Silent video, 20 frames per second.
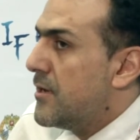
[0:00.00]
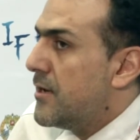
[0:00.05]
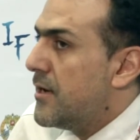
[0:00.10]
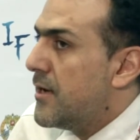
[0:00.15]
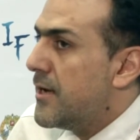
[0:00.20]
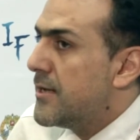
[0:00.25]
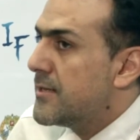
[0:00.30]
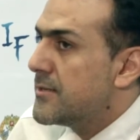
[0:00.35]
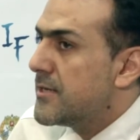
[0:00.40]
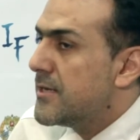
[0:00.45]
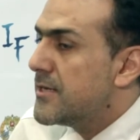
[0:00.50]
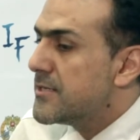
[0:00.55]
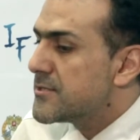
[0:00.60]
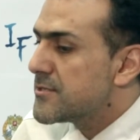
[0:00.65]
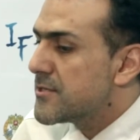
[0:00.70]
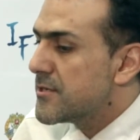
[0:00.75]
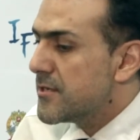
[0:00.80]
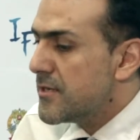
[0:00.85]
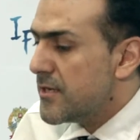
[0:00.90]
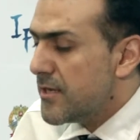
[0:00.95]
And
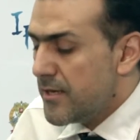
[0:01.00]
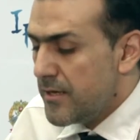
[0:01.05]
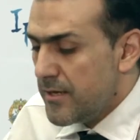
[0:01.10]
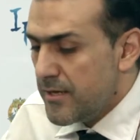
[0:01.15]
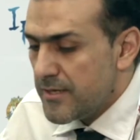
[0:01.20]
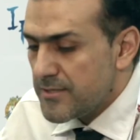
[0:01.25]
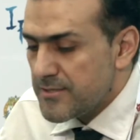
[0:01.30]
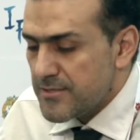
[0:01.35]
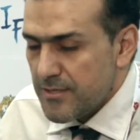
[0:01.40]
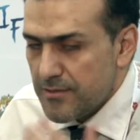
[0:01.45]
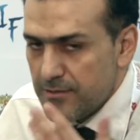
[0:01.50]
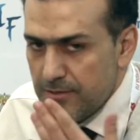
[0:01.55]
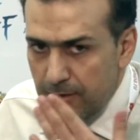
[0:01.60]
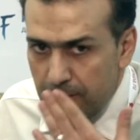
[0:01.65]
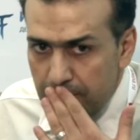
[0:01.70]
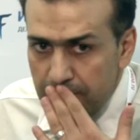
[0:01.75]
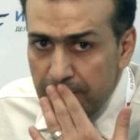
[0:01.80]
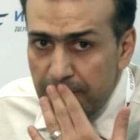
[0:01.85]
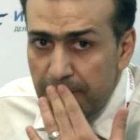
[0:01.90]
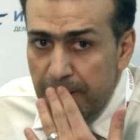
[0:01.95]

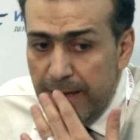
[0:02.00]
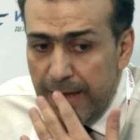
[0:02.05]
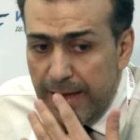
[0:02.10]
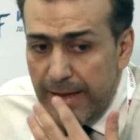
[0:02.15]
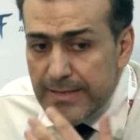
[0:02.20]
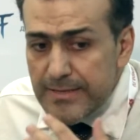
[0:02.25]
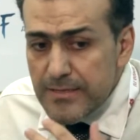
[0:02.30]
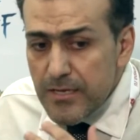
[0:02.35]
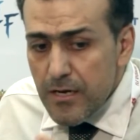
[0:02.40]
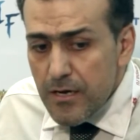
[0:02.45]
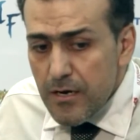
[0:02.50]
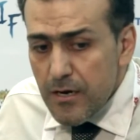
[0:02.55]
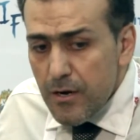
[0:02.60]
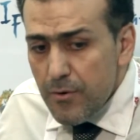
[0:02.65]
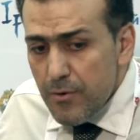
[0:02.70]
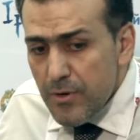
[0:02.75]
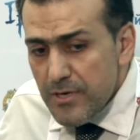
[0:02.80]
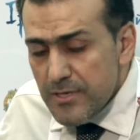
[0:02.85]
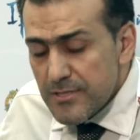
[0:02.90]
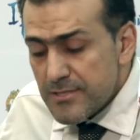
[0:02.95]
etc. And I
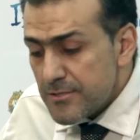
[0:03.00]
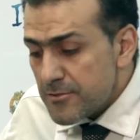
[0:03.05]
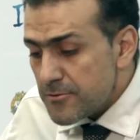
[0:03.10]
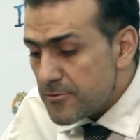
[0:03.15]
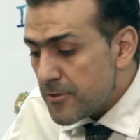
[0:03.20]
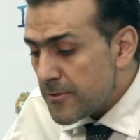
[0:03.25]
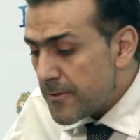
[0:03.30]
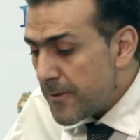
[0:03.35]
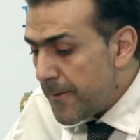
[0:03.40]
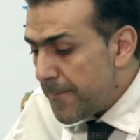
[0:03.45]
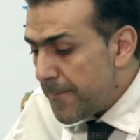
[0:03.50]
want to say to